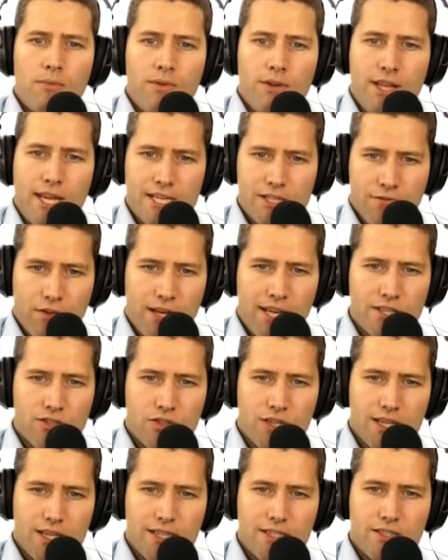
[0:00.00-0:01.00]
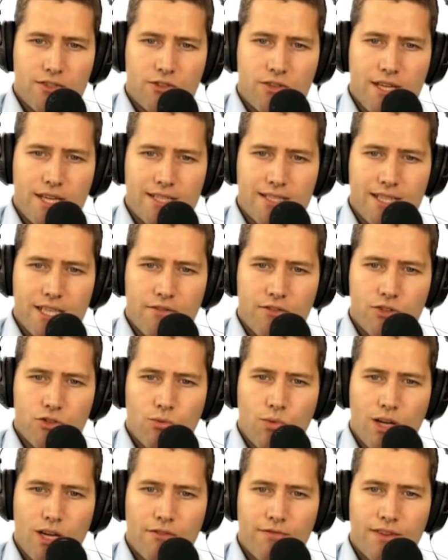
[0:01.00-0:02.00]
Next financial year,
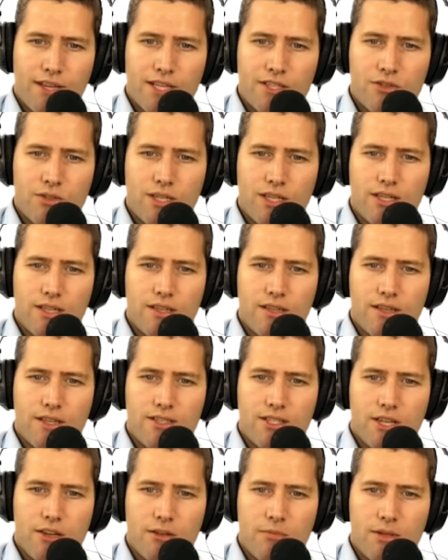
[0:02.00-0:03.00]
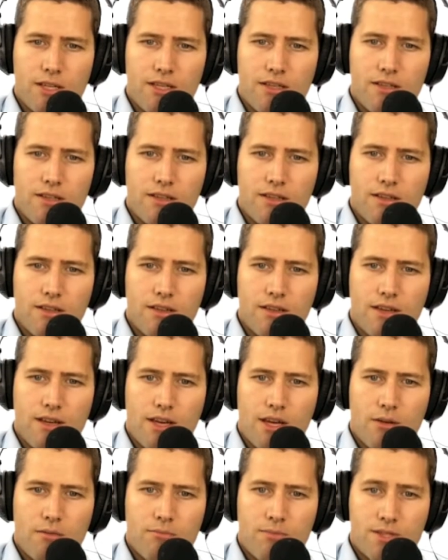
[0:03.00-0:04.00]
2011-12 financial year, it's going to be
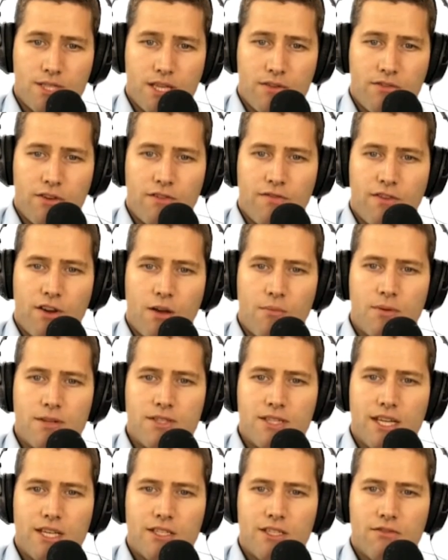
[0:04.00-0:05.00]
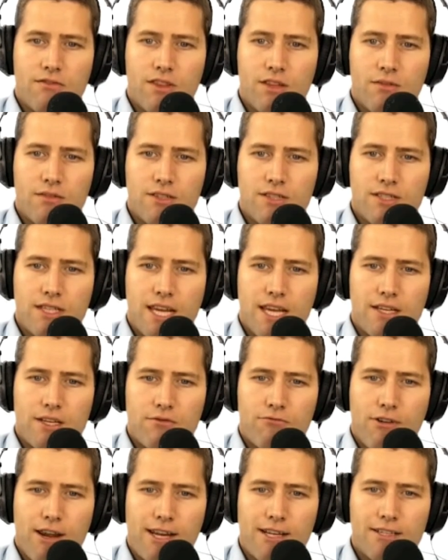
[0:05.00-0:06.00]
75% of the
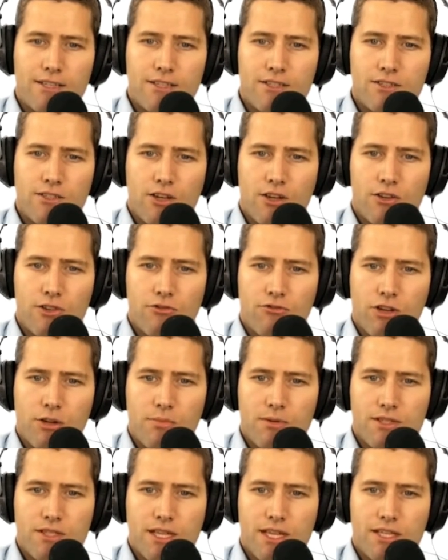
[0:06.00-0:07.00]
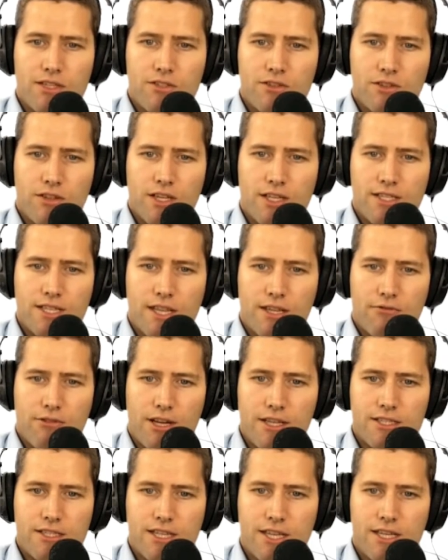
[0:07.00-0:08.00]
standard rate, so 3%, and these other
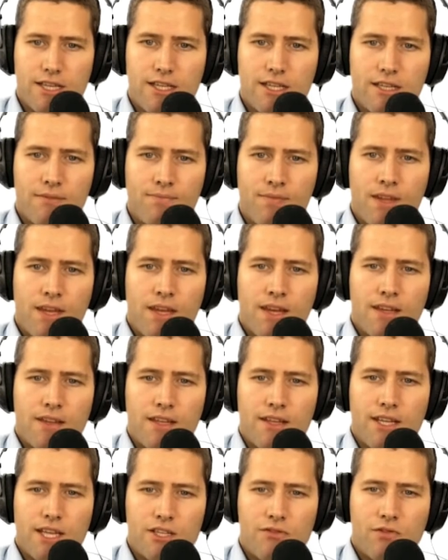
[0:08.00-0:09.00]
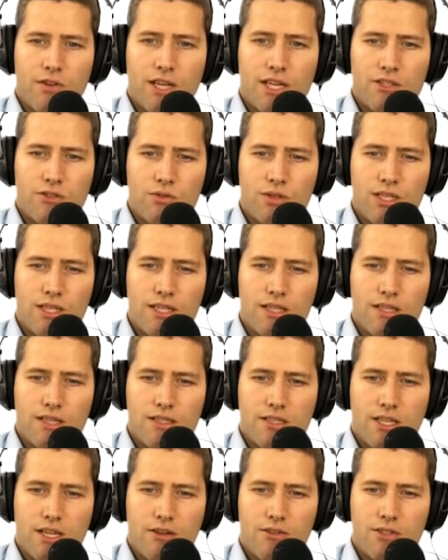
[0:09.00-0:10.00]
rates down here. And then next financial year,
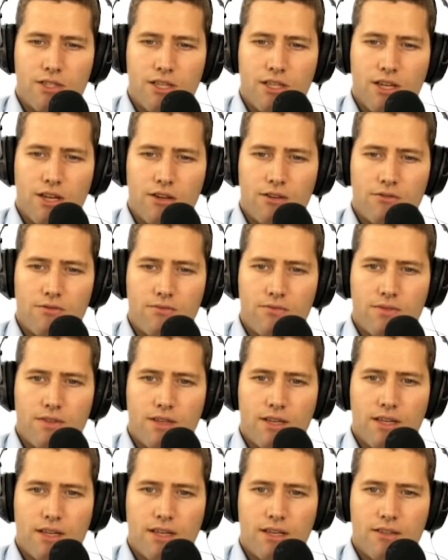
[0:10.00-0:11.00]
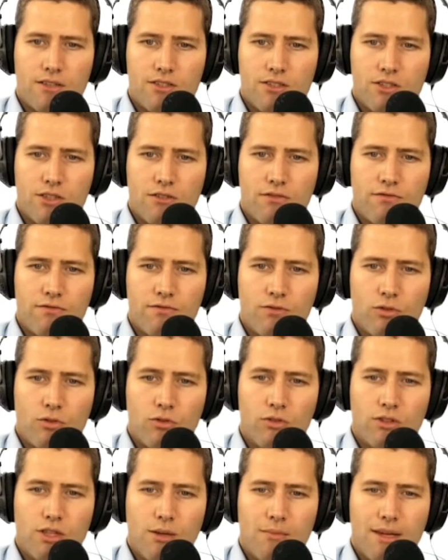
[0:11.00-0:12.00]
it's going to go to the
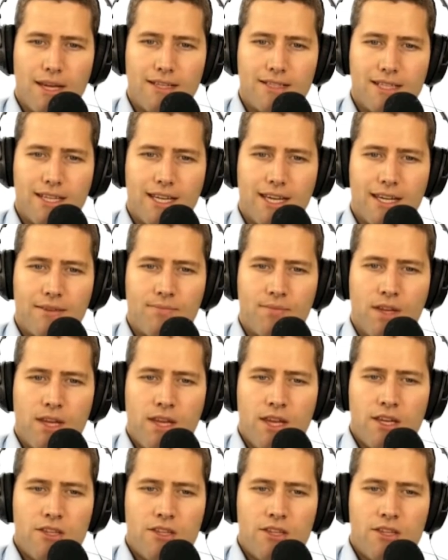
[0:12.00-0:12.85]
full amount again.